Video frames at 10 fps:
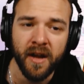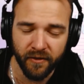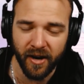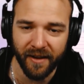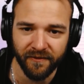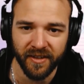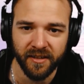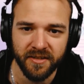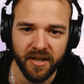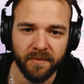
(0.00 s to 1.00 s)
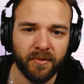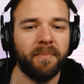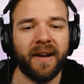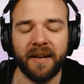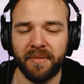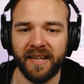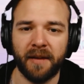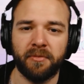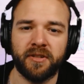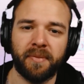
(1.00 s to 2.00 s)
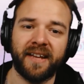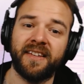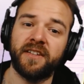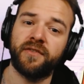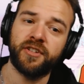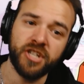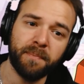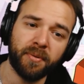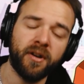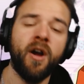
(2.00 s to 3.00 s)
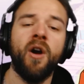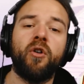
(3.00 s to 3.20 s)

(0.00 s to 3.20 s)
for having vanillas on board by being able to play things for cheaper